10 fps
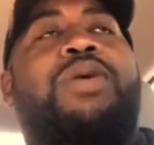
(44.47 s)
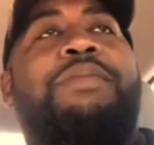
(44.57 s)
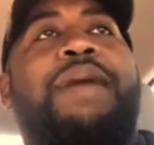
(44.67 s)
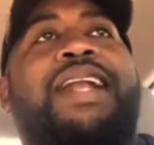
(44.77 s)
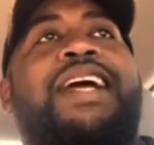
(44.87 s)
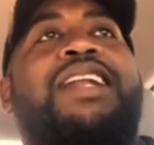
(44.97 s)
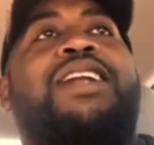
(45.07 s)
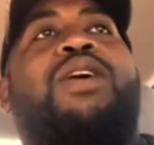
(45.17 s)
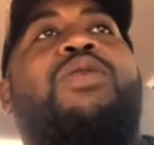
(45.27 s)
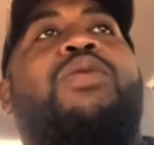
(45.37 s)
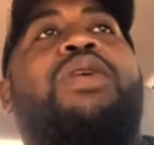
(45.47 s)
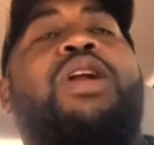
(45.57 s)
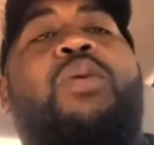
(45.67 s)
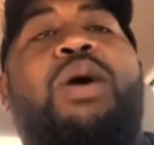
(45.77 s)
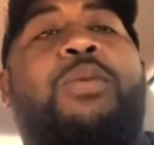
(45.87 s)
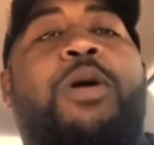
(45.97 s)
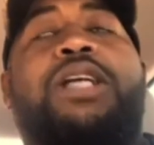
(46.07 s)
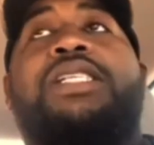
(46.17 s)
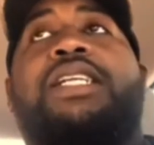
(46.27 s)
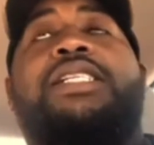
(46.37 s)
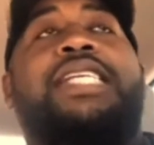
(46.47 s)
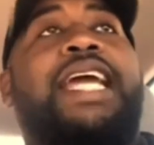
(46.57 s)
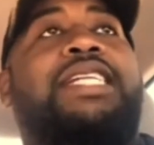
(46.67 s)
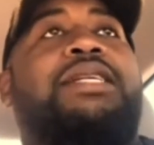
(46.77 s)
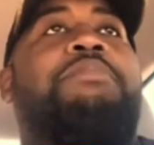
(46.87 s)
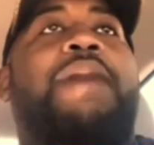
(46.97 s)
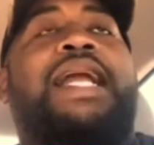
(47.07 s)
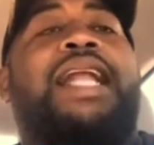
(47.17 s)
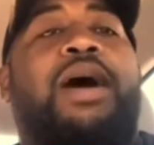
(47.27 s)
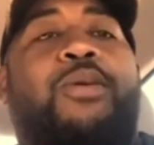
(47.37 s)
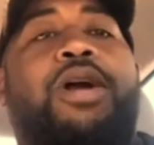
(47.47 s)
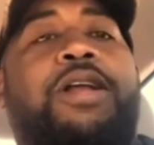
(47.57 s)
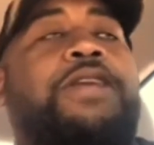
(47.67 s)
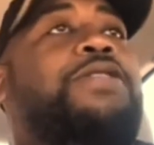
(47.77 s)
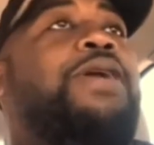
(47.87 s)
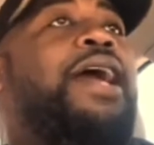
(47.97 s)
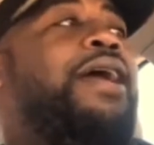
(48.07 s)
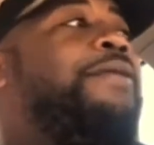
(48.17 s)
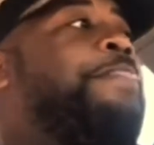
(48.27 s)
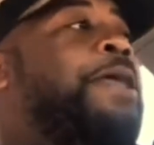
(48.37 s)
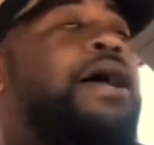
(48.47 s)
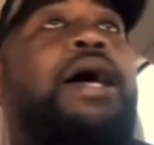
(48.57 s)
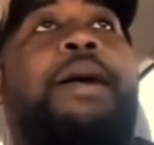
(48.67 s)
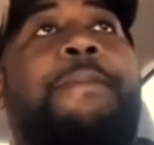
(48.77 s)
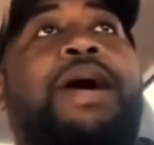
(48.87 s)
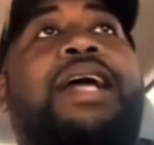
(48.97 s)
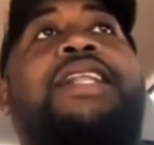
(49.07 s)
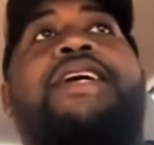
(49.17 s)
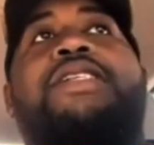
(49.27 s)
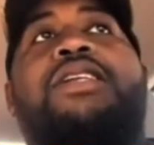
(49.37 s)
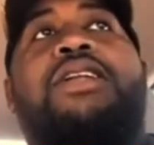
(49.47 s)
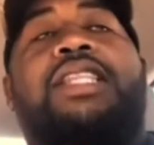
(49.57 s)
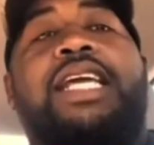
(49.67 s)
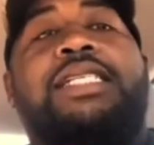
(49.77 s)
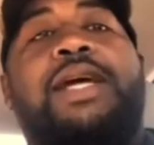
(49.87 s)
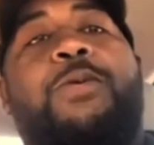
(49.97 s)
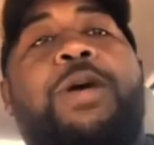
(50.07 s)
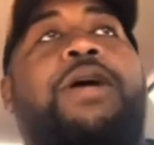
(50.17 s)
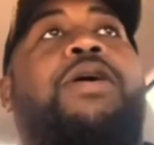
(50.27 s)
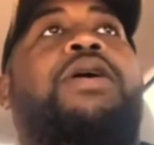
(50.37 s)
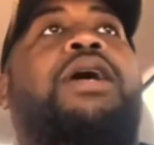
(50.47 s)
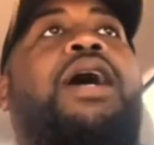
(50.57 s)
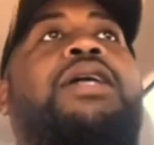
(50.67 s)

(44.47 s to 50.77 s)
We may not know, what works in the States might not work in the UK. But there are certain things that will.